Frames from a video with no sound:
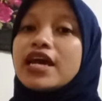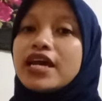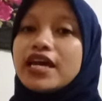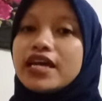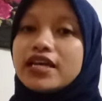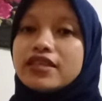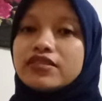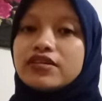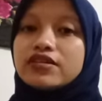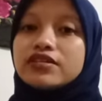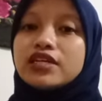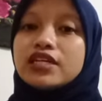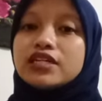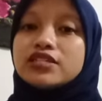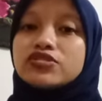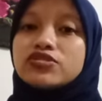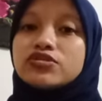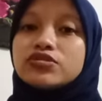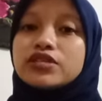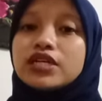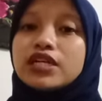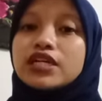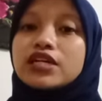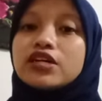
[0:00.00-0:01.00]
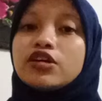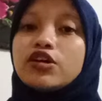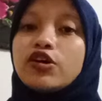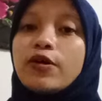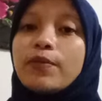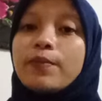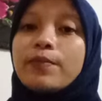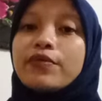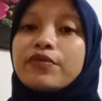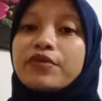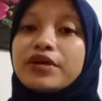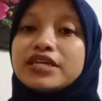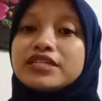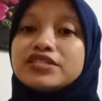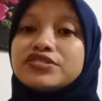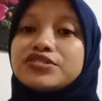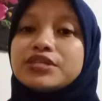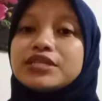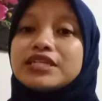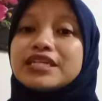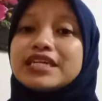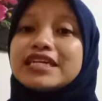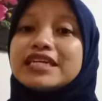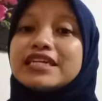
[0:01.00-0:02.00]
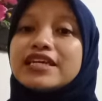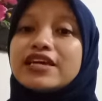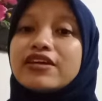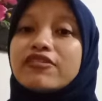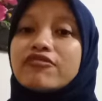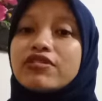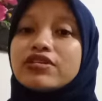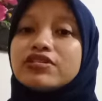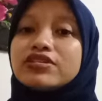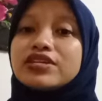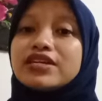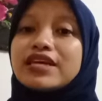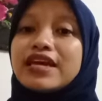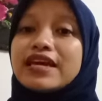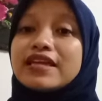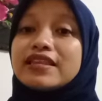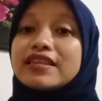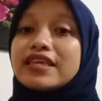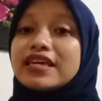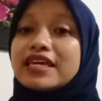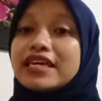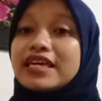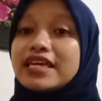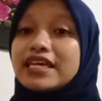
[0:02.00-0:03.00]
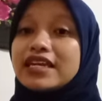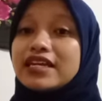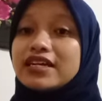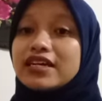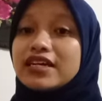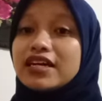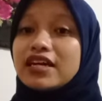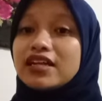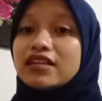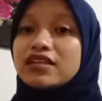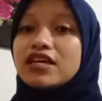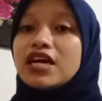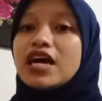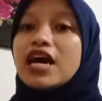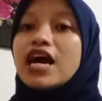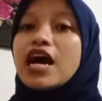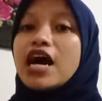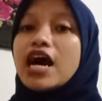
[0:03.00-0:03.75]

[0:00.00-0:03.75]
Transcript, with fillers: international cooperation in eradicating illegal,